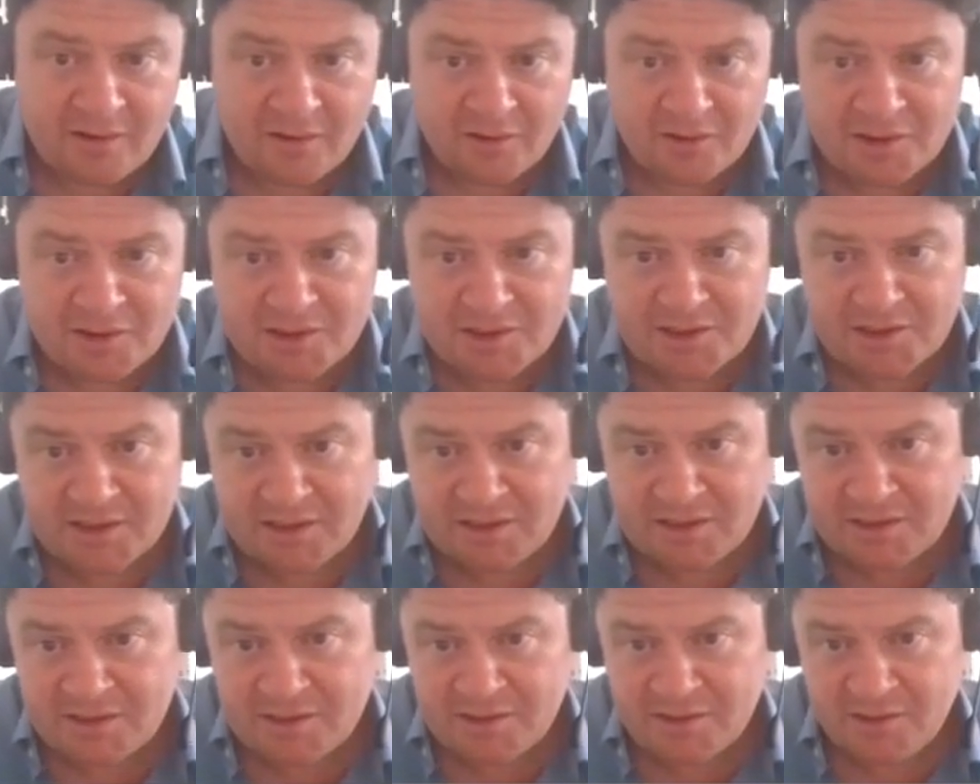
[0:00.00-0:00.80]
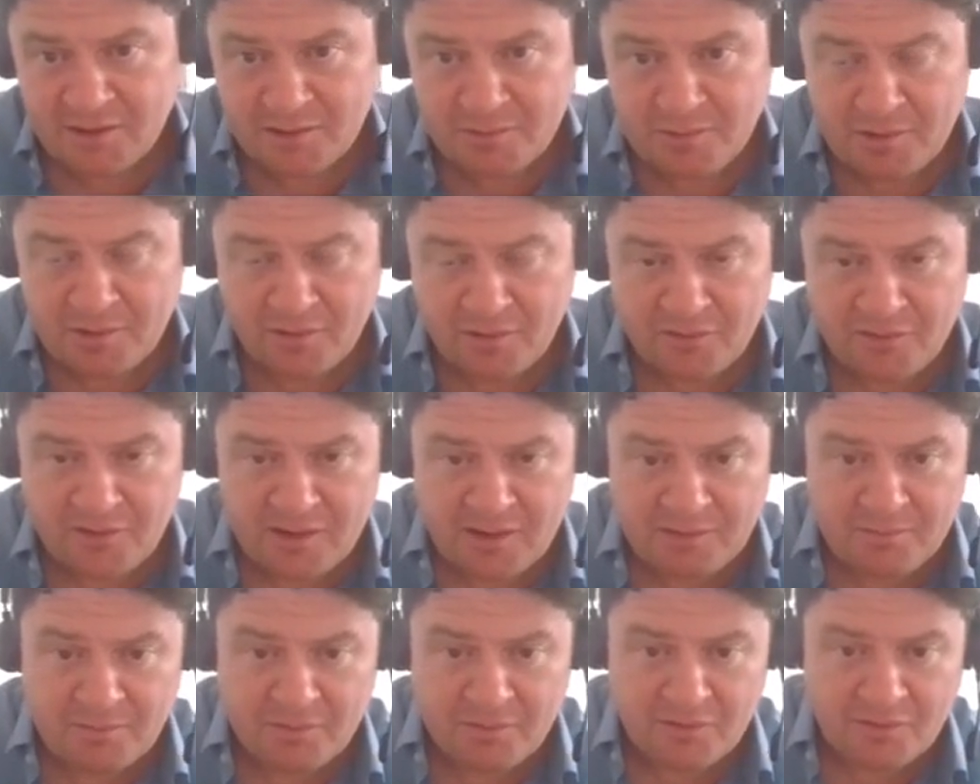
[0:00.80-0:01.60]
gosh, there's a slide with lots of
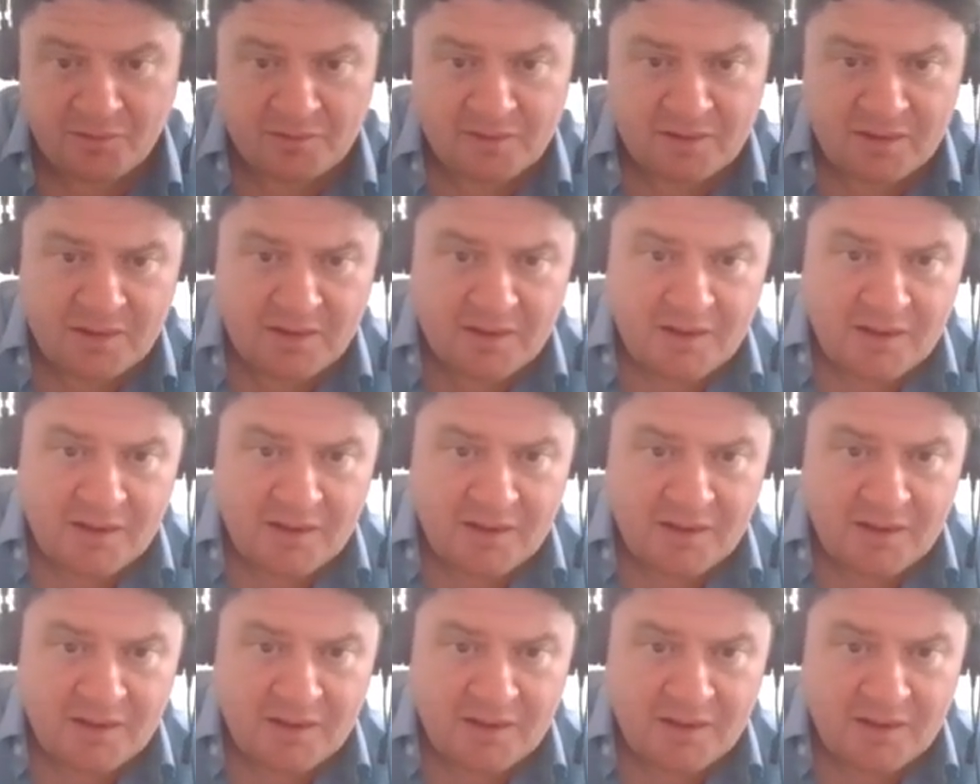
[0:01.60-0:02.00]
numbers on,